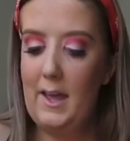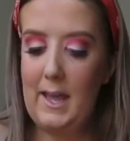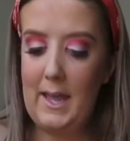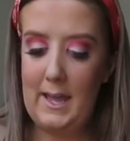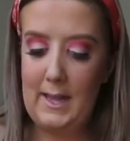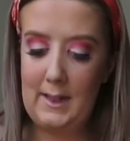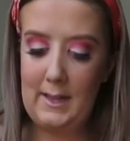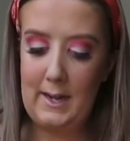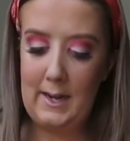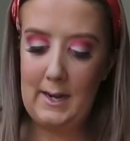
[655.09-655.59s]

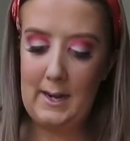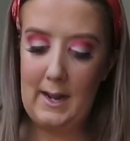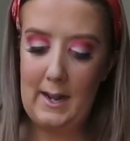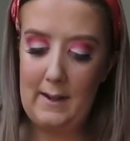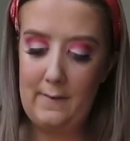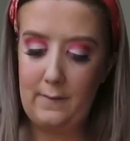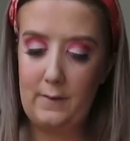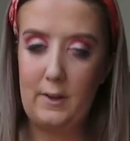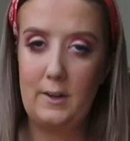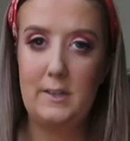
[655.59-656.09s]
And then
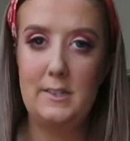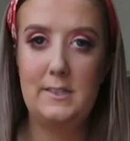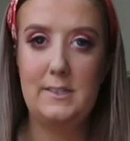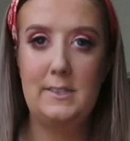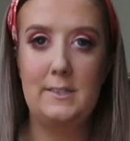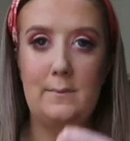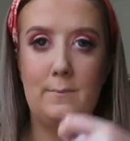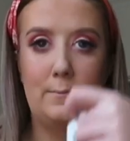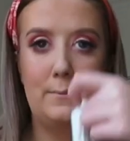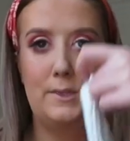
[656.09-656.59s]
I've got
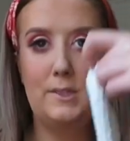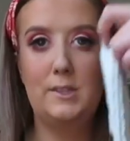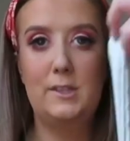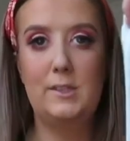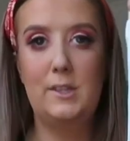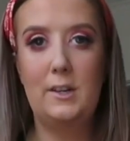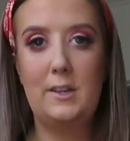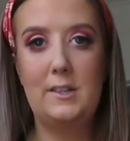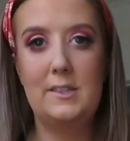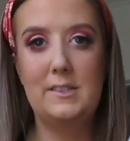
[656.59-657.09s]
some
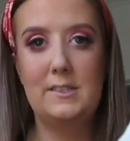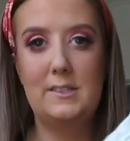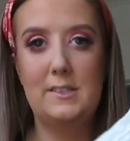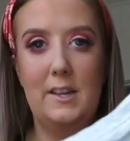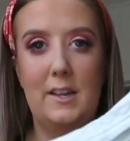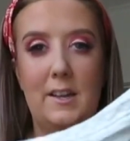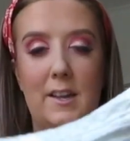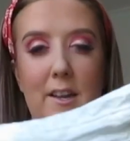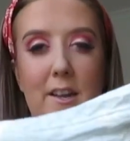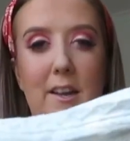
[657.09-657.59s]
socks.
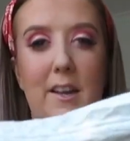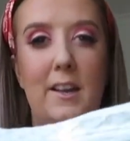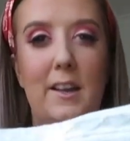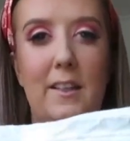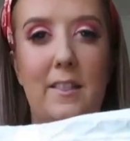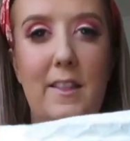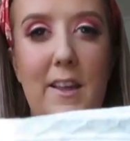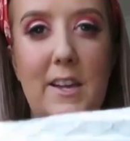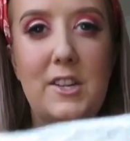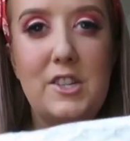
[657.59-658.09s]

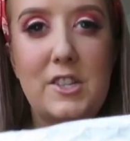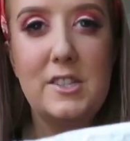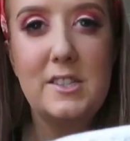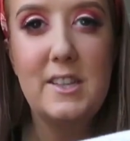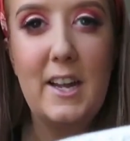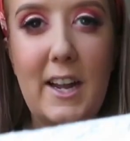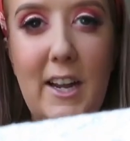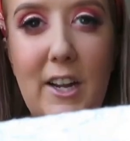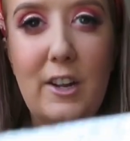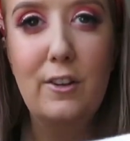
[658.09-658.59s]
They're
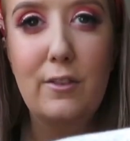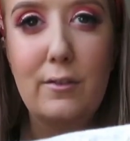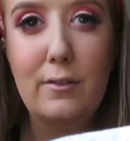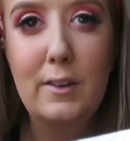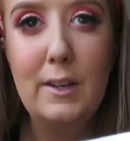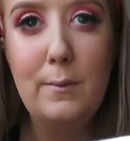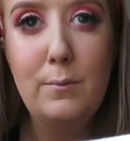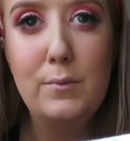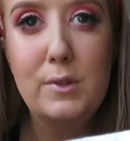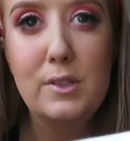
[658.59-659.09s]
just like
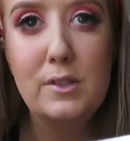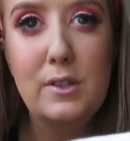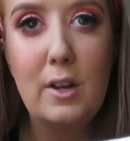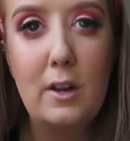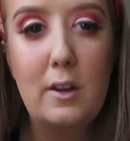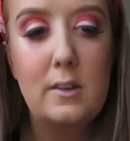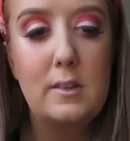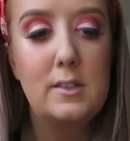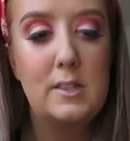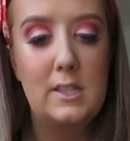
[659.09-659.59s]
ribbed
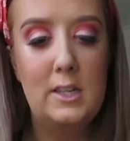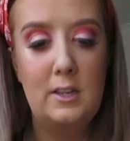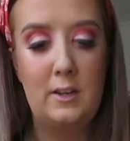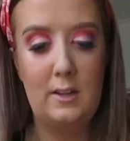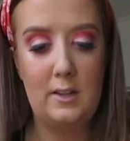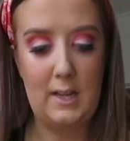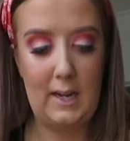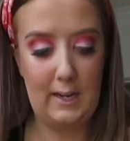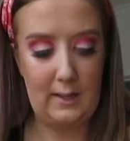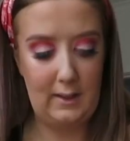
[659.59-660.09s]
socks, you
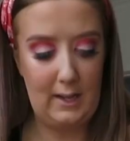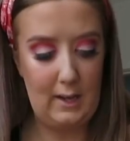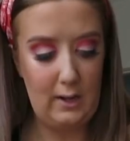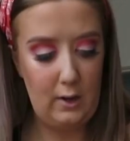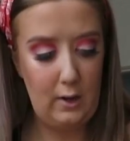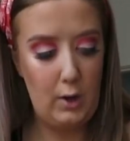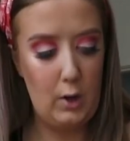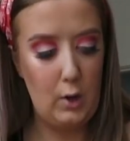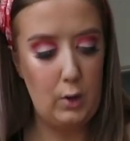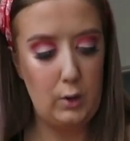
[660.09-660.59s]
know, like that
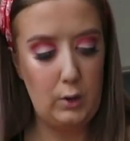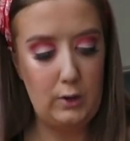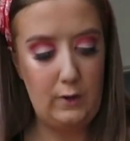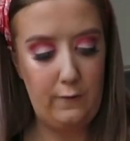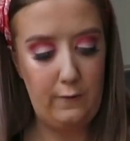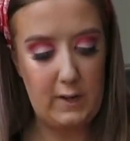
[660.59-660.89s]
old